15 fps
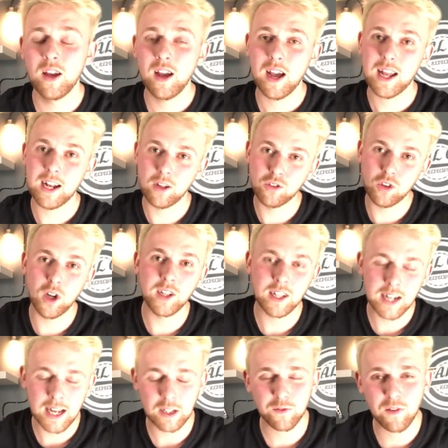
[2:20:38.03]
And I'll join you
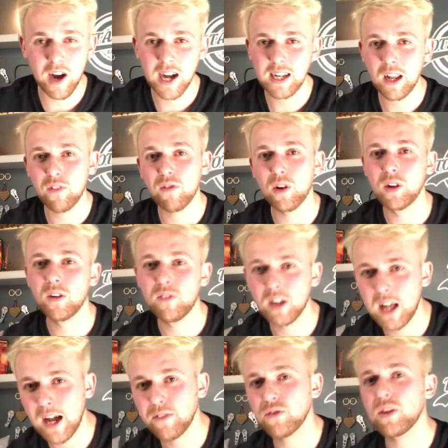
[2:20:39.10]
next Friday for another
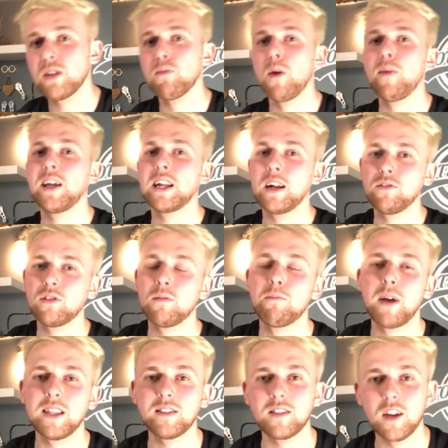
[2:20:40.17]
live stream where we can have some
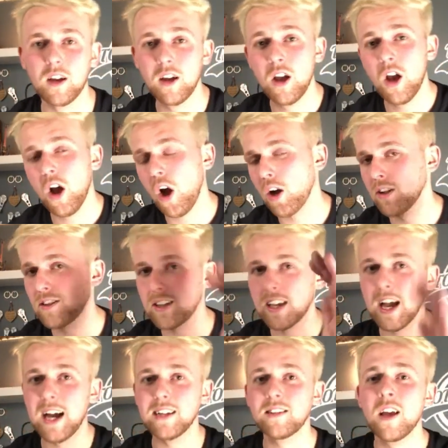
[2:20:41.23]
banter. Honestly,
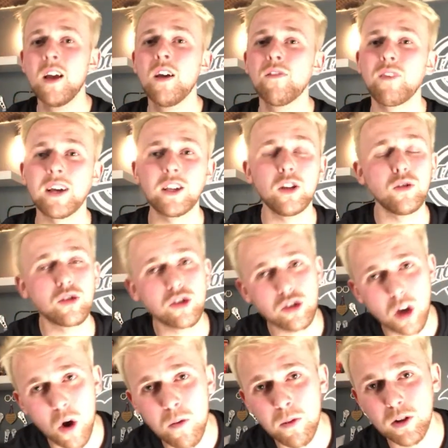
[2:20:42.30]
guys, thank you
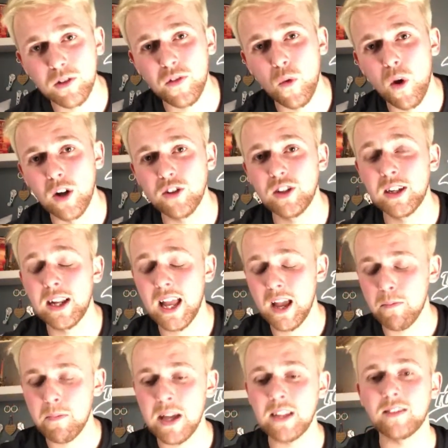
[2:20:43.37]
so much for watching.
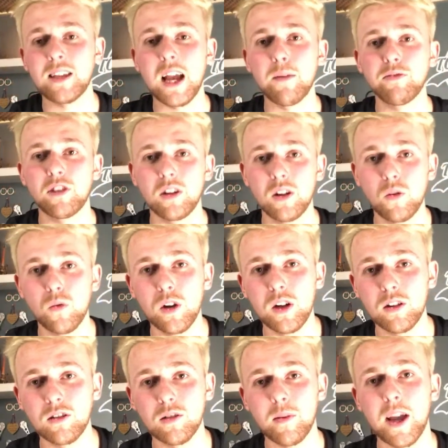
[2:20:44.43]
It means the absolute
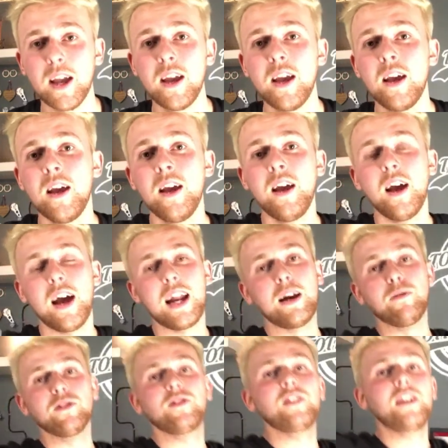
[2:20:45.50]
world to me. And I
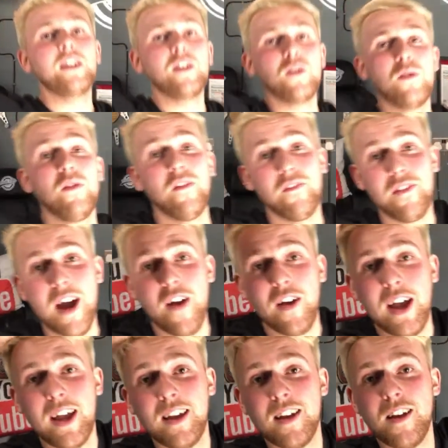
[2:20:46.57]
will see you
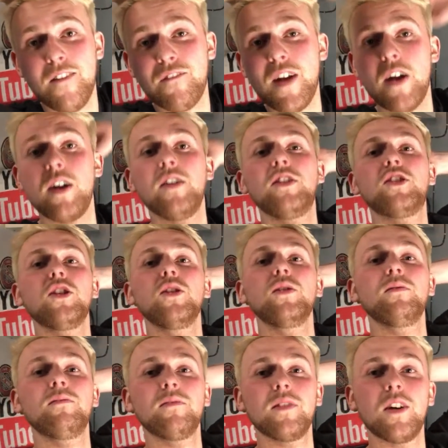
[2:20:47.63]
very, very
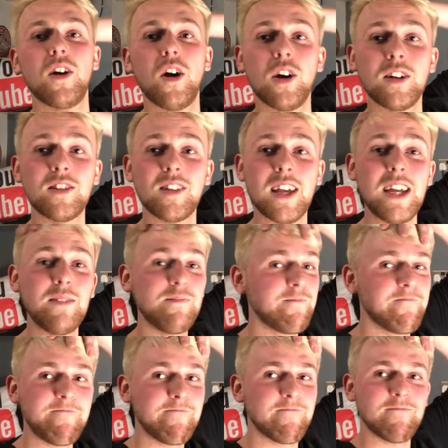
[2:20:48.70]
soon. Honestly,
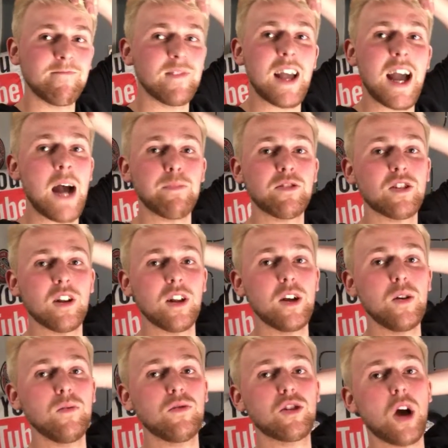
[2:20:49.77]

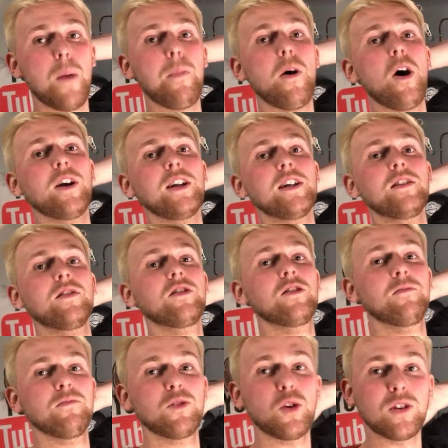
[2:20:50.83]
absolute top audience.
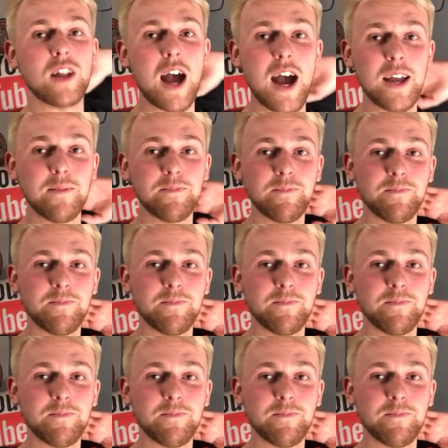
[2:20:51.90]
Good night.